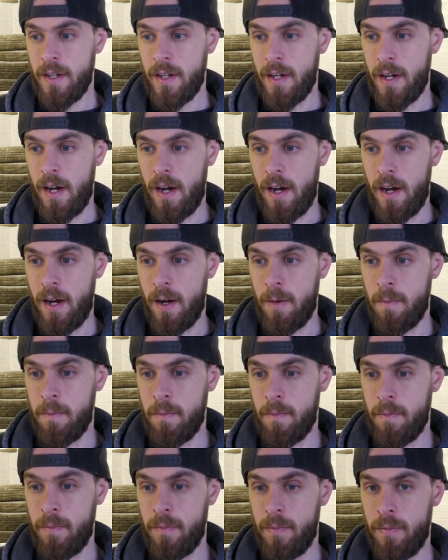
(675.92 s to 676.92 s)

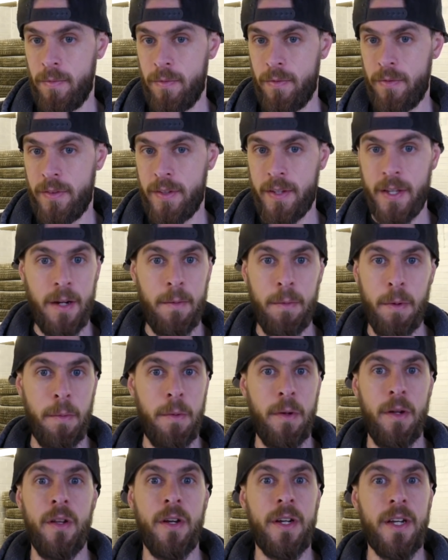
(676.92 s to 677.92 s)
to get a
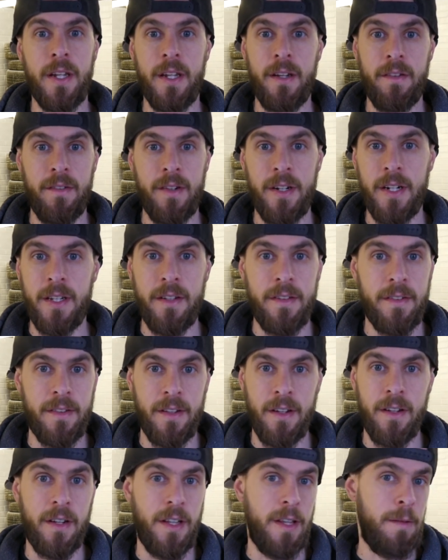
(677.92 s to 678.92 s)
proper look at it, really, just
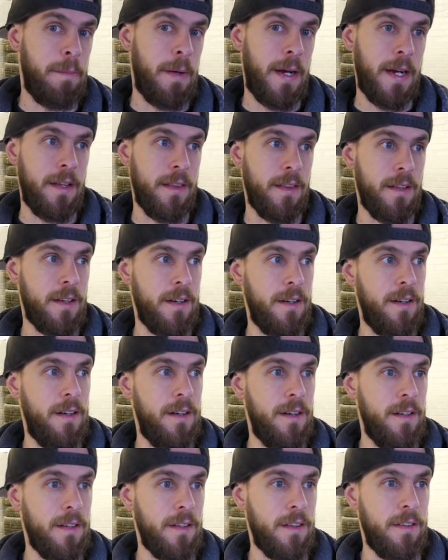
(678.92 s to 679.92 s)
to look at the back of the
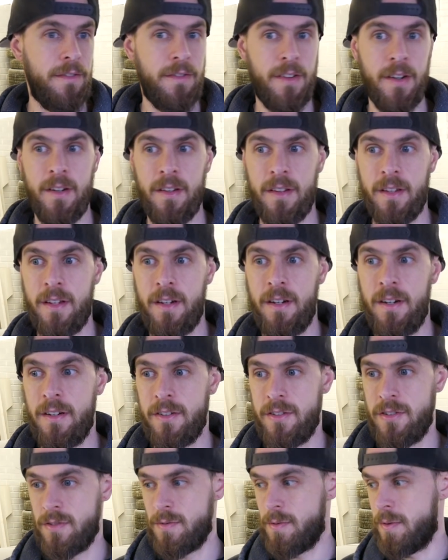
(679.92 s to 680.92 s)
car, the front of the car,
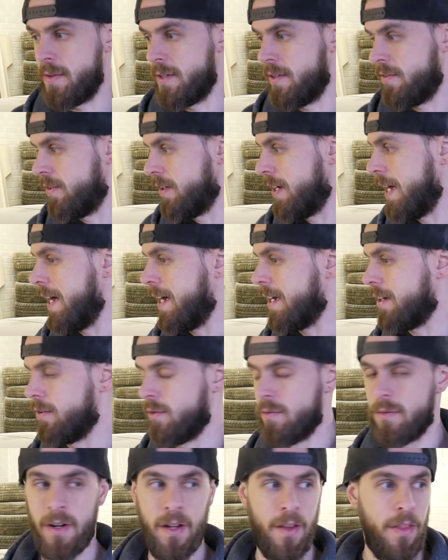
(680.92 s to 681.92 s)
just from a different
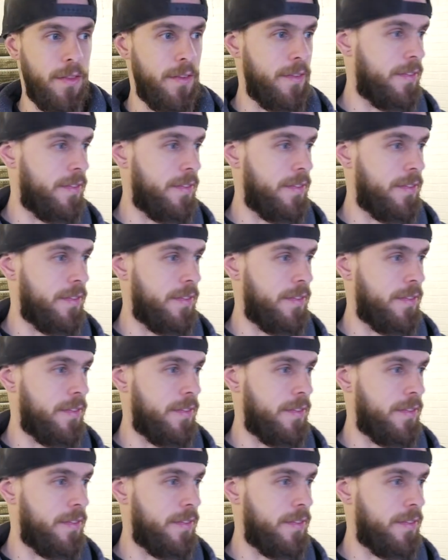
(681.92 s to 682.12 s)
angle, rather than